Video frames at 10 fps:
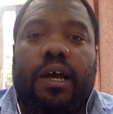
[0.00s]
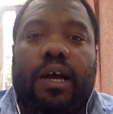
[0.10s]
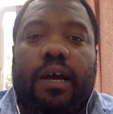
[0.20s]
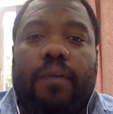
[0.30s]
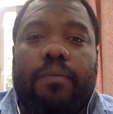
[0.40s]

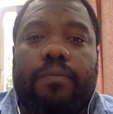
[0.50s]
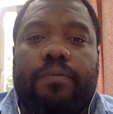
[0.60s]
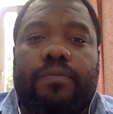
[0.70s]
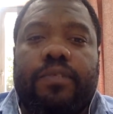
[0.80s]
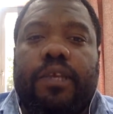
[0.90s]

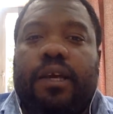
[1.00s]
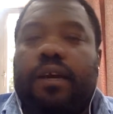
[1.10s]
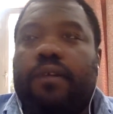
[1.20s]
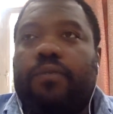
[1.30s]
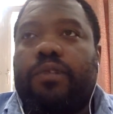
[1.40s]
Um,
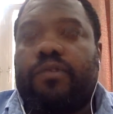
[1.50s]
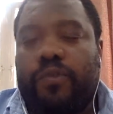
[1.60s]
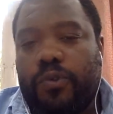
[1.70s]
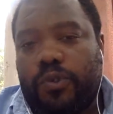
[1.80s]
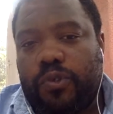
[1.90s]
with a
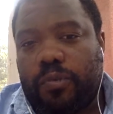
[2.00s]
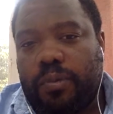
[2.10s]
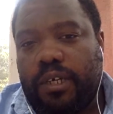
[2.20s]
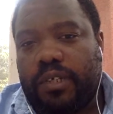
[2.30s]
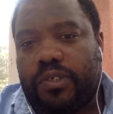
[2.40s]
food
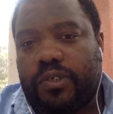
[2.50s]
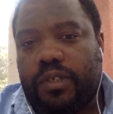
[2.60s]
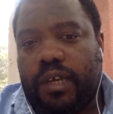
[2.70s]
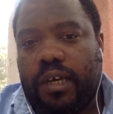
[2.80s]
surplus,